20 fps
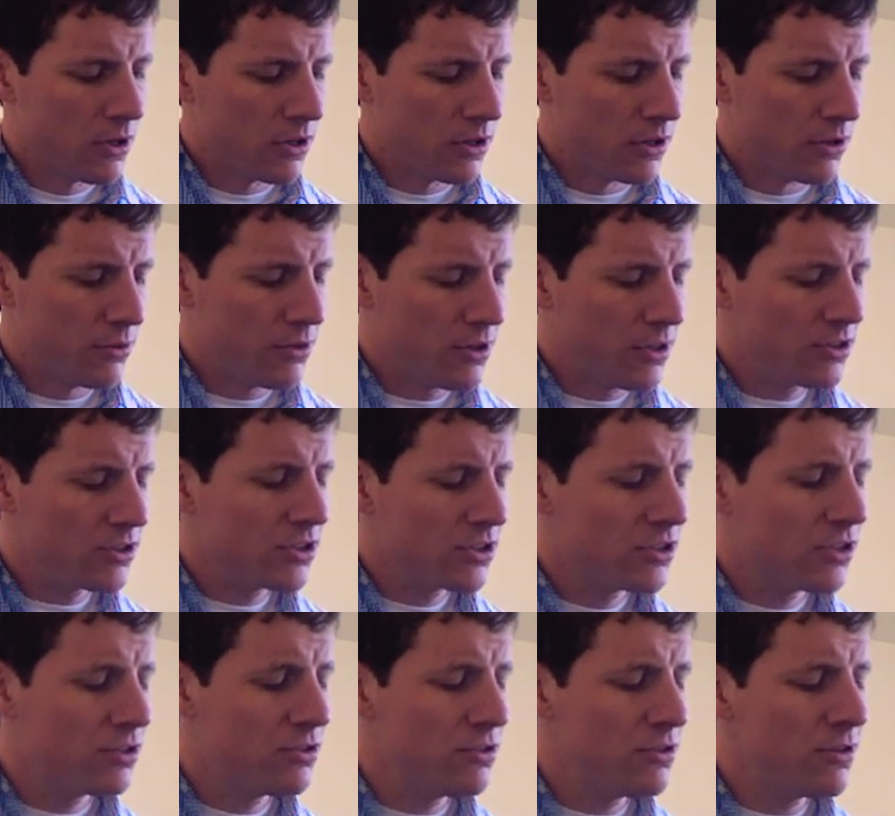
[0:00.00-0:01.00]
There was
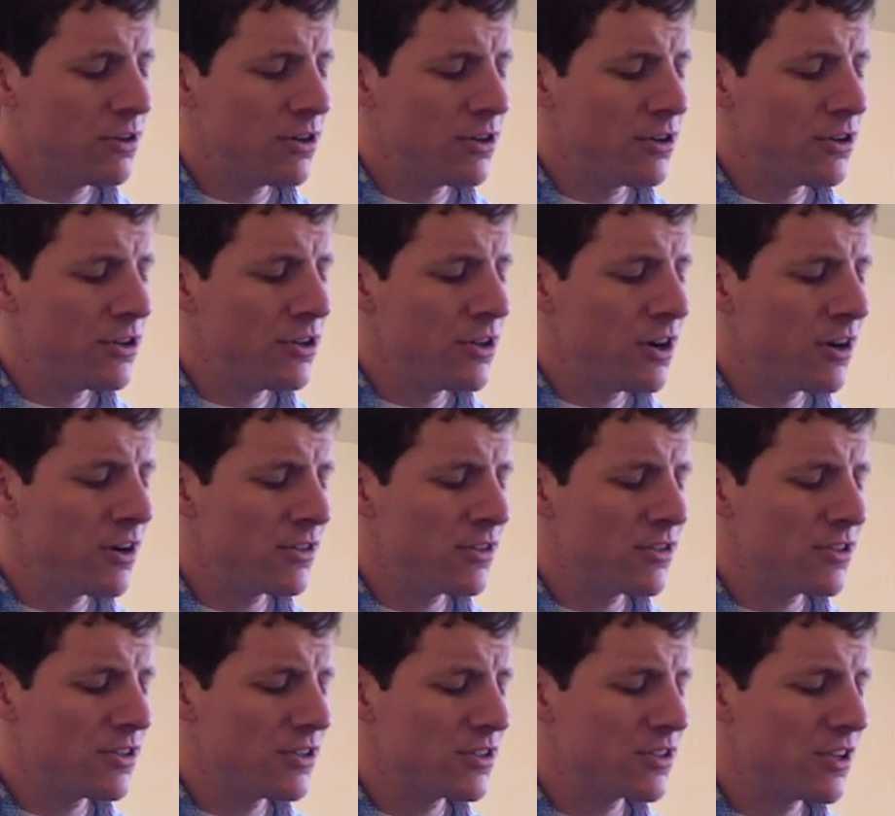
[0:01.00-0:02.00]
200
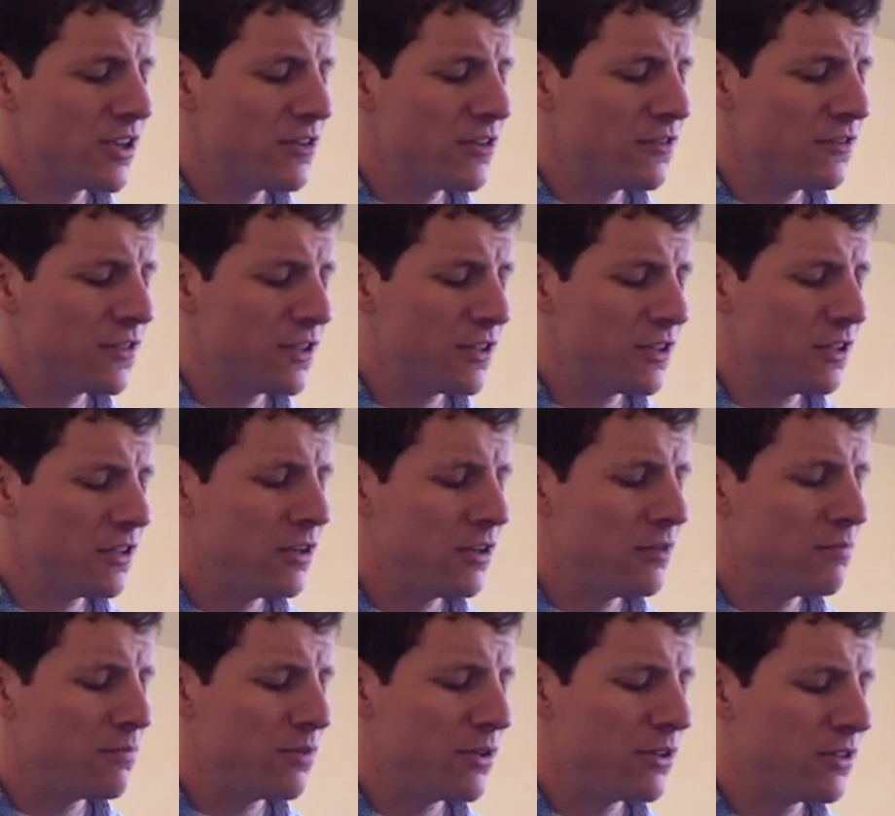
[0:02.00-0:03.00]
yards to safety,
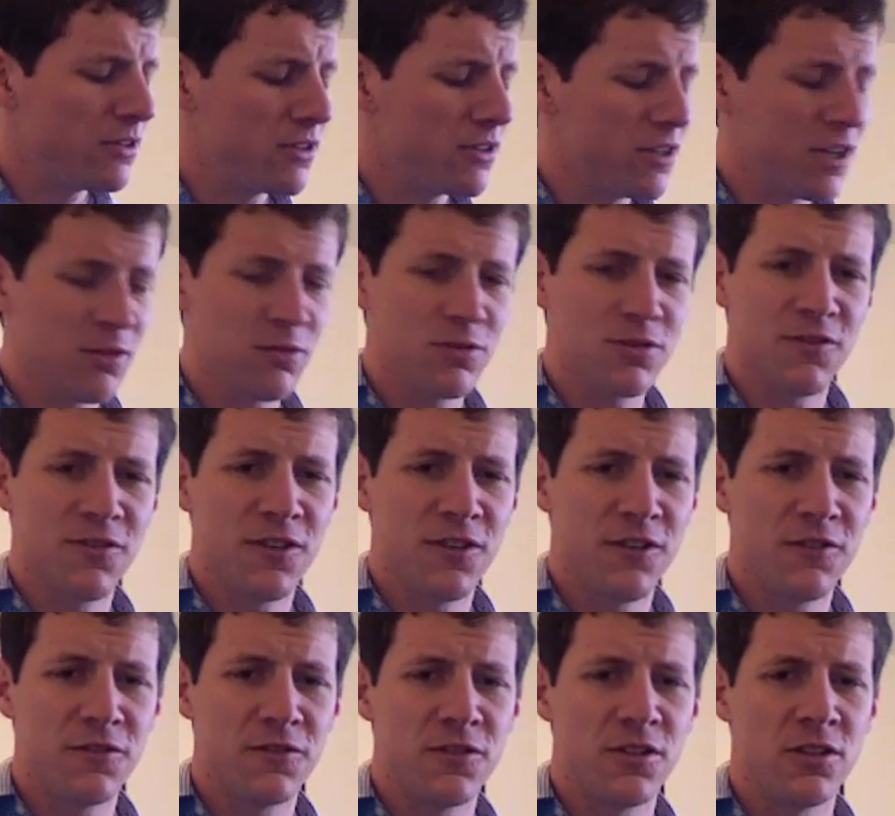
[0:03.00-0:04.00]
but death was
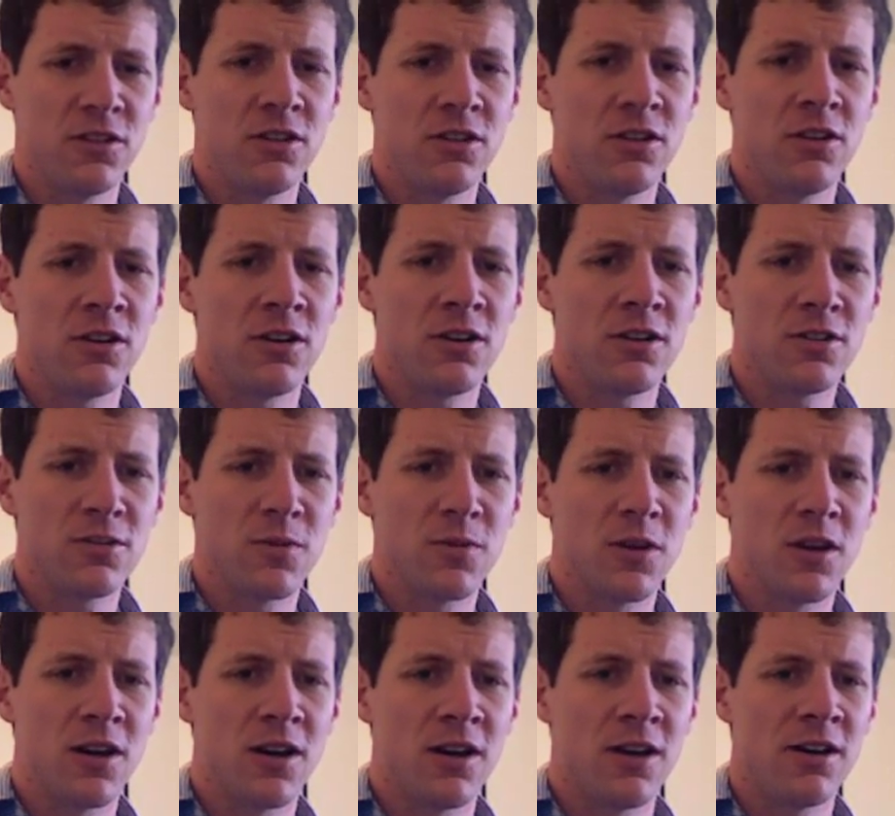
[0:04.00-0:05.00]
50 yards
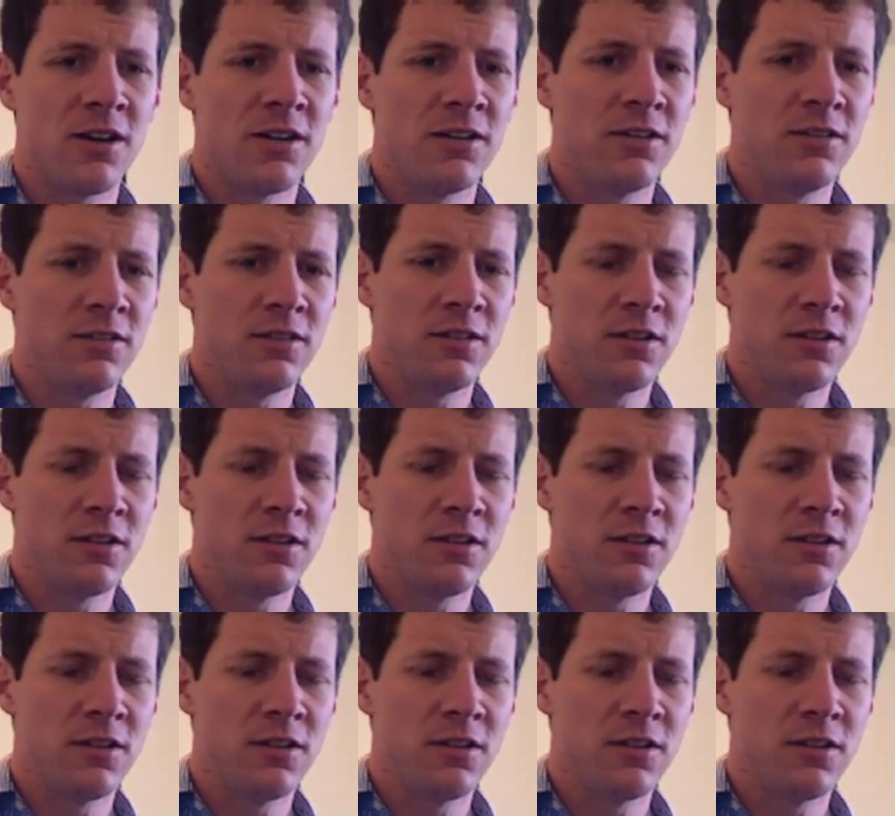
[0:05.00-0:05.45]
behind.